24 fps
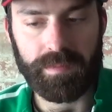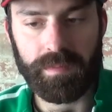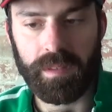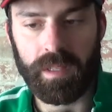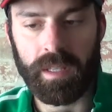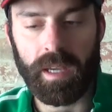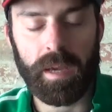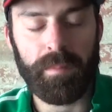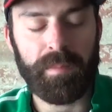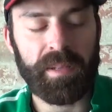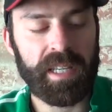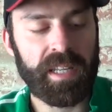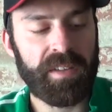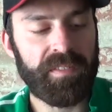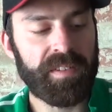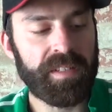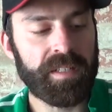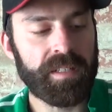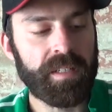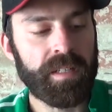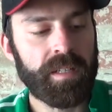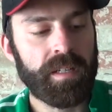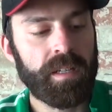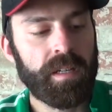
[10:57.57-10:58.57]
I mean,
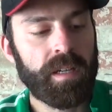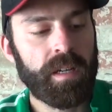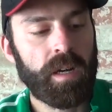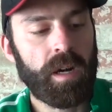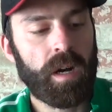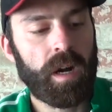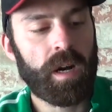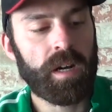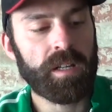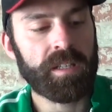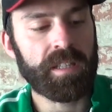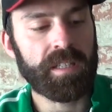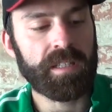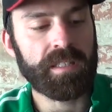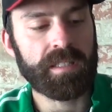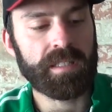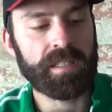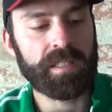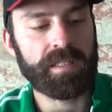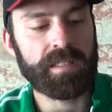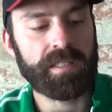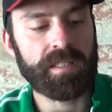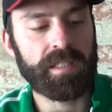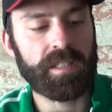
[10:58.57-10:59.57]
even all things
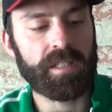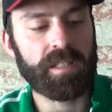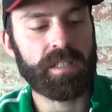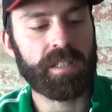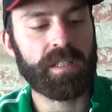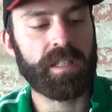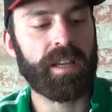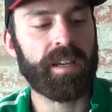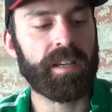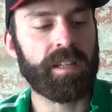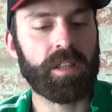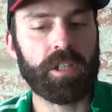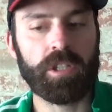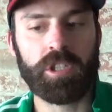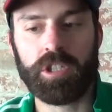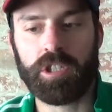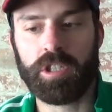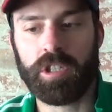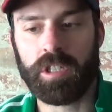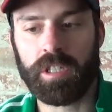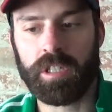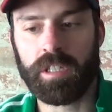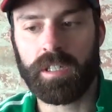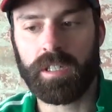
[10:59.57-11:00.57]
considered, like the
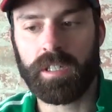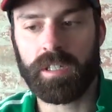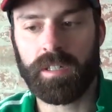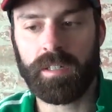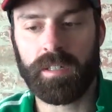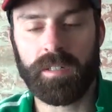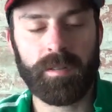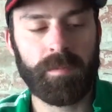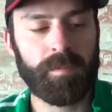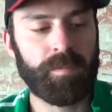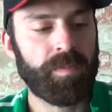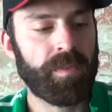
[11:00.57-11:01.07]
sugar,